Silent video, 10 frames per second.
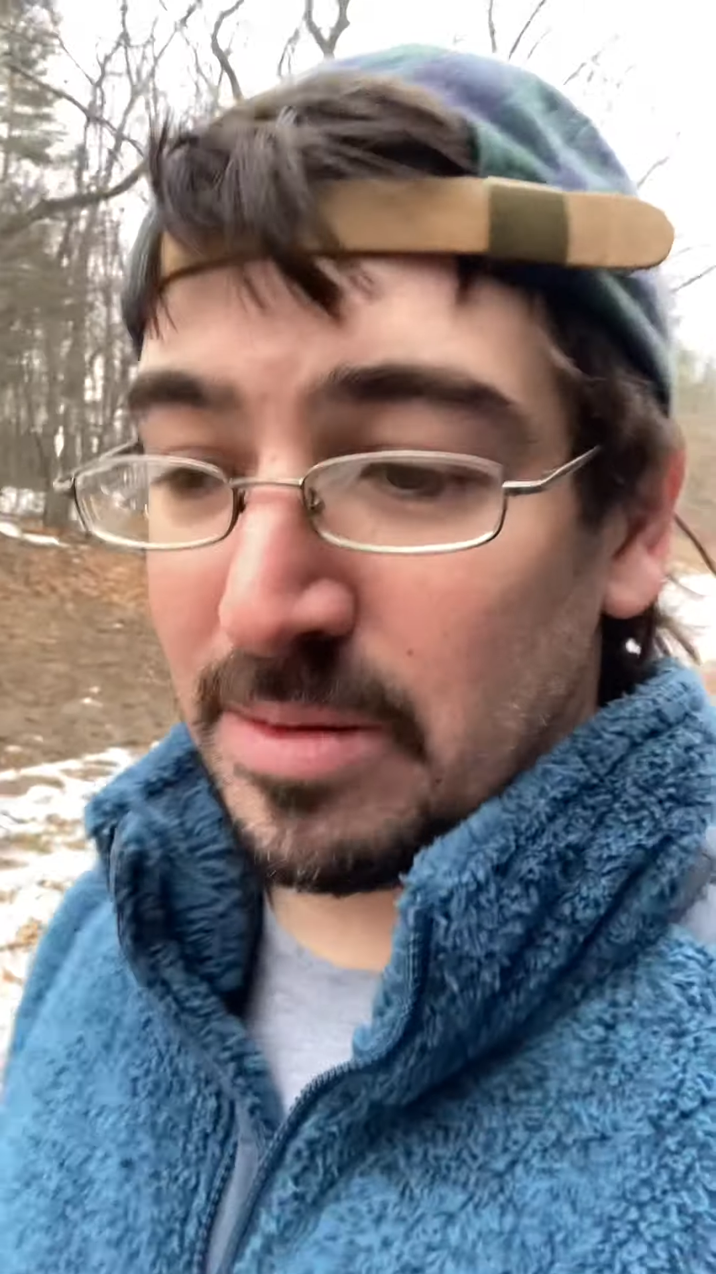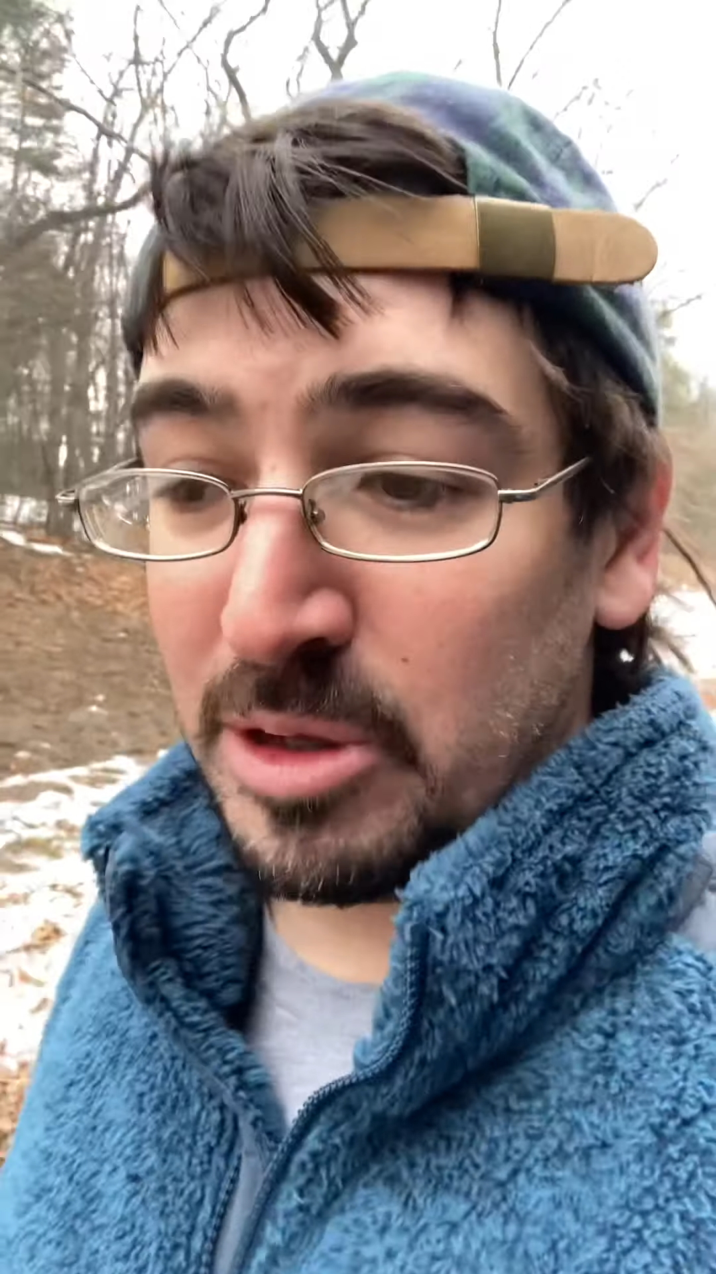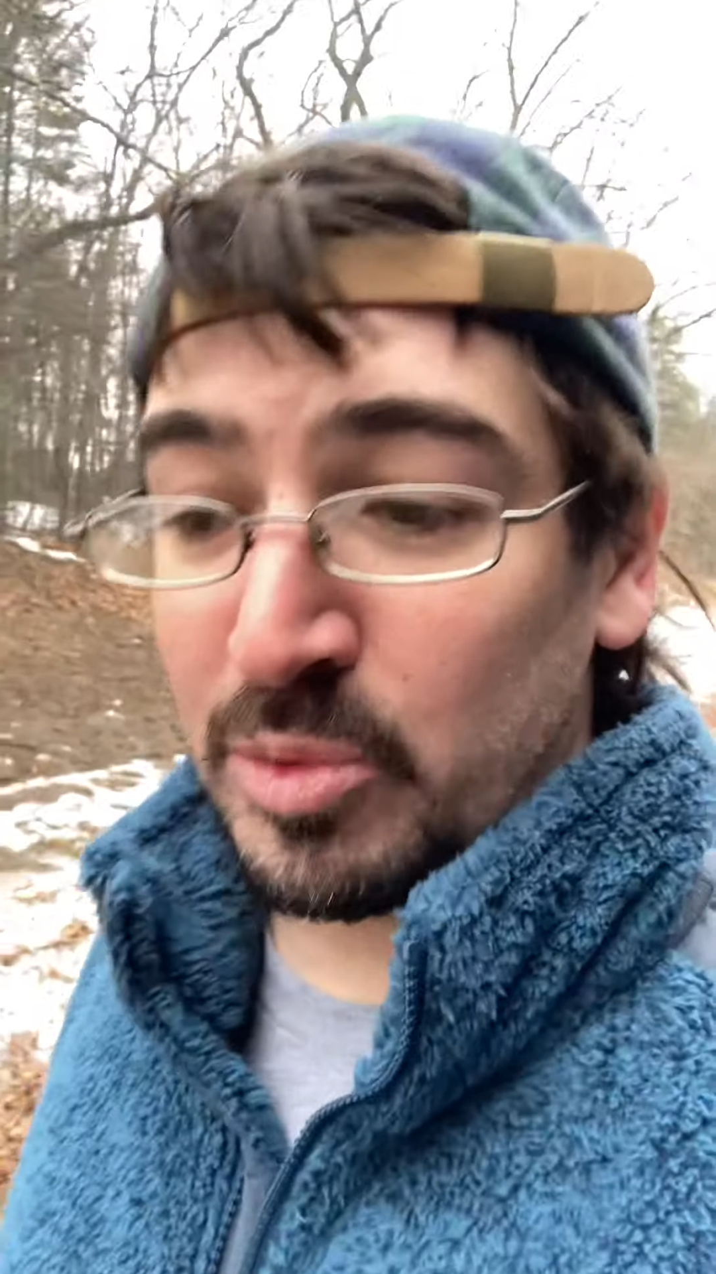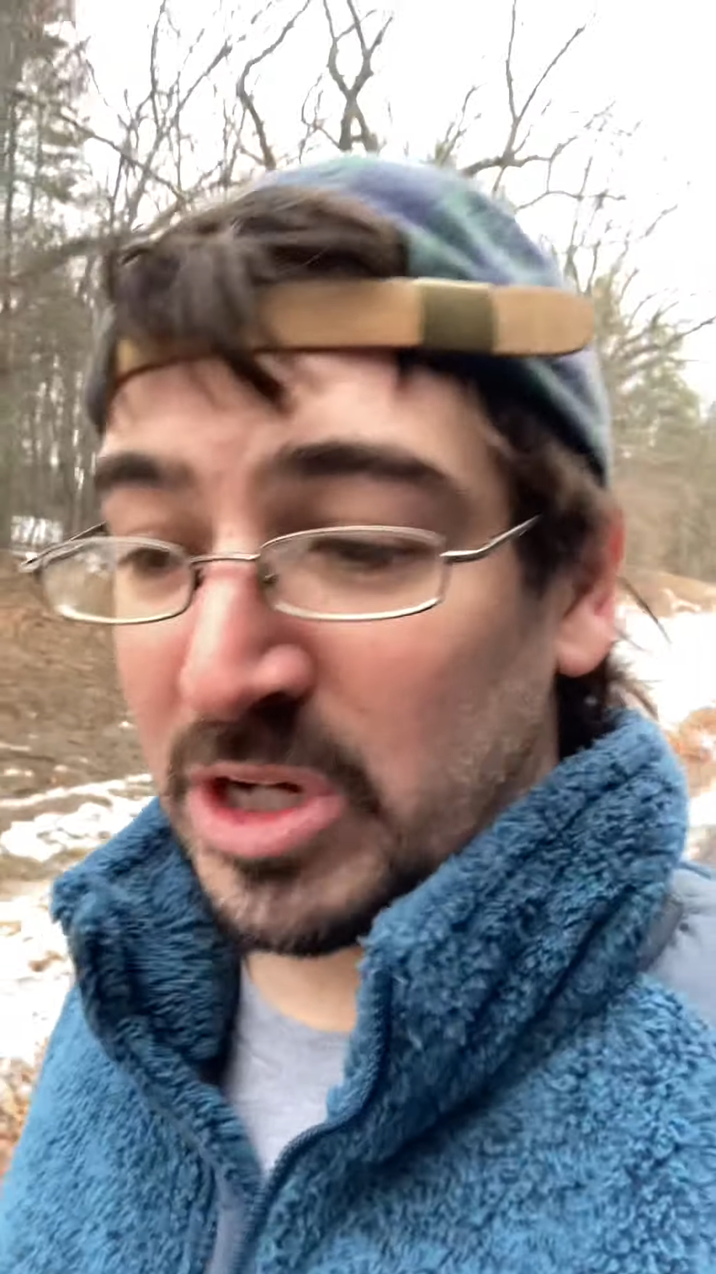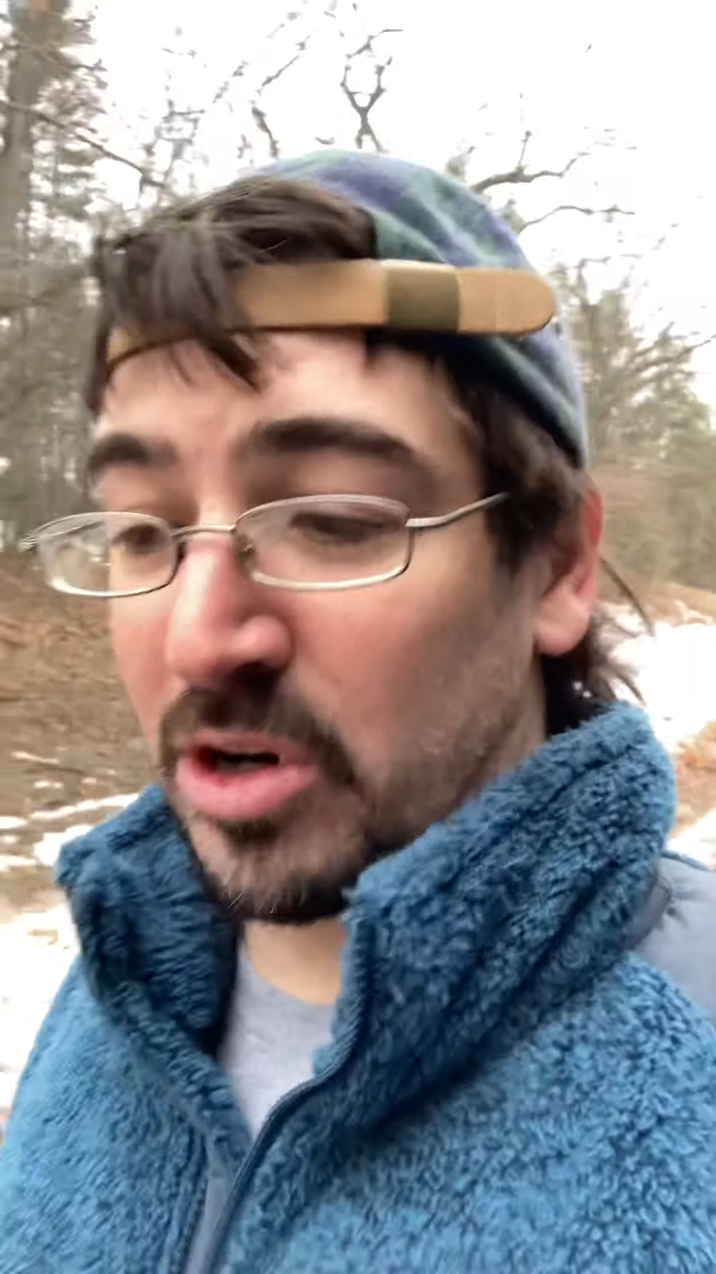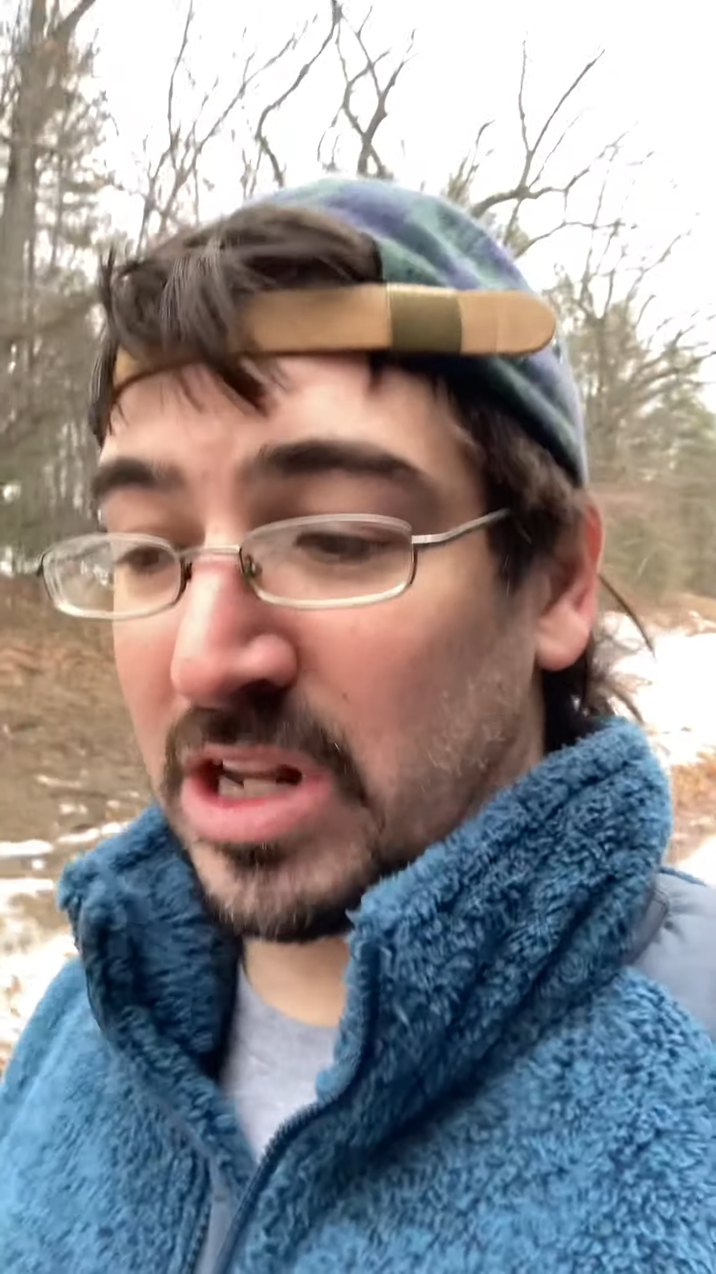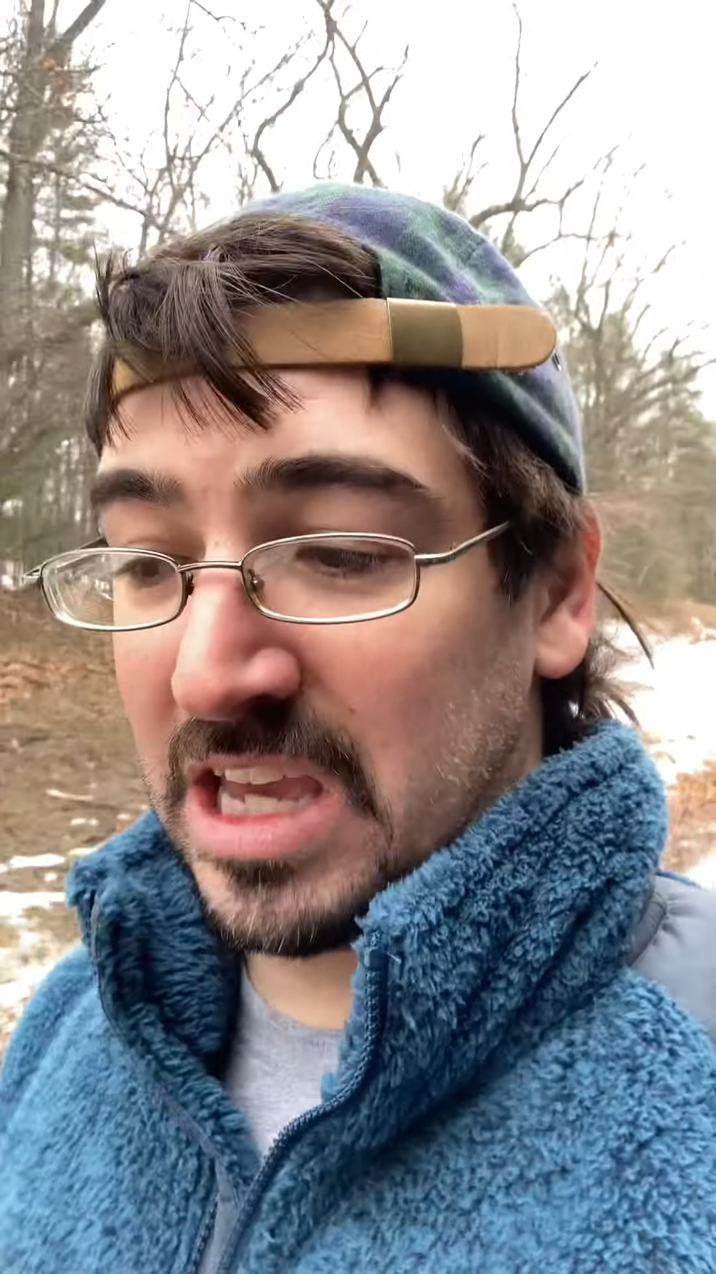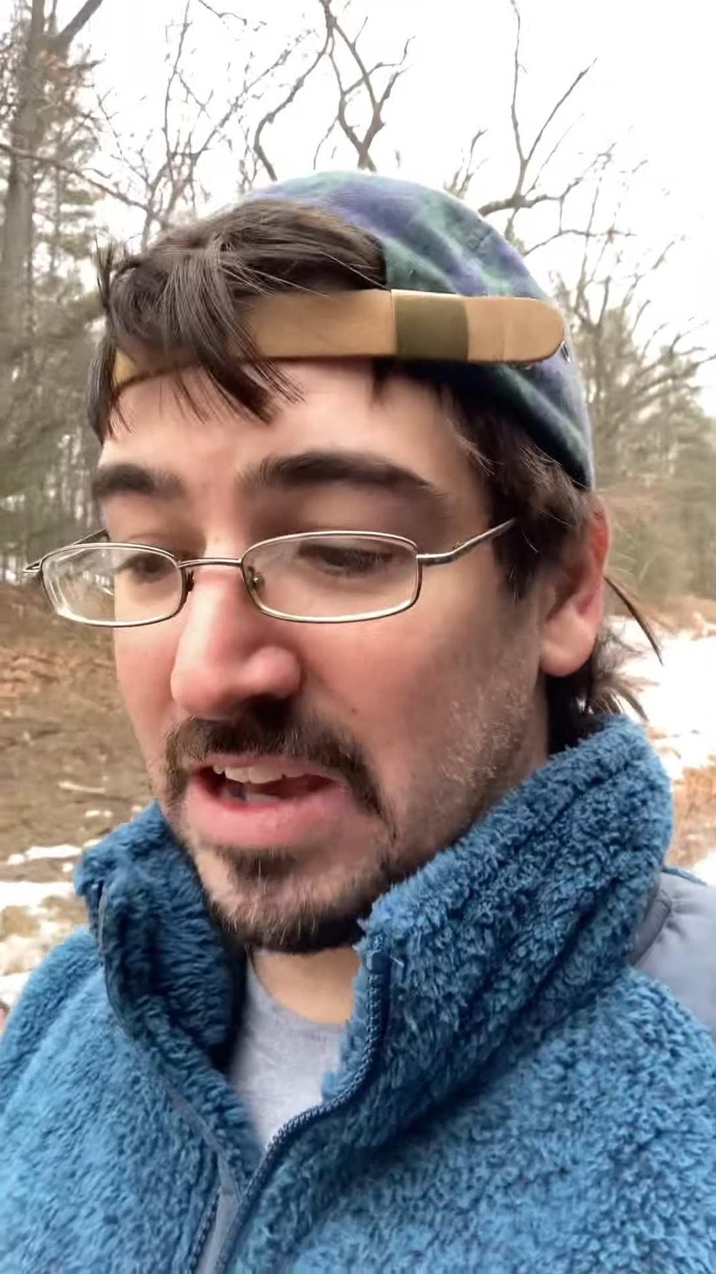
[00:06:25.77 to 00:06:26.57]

I mean, we already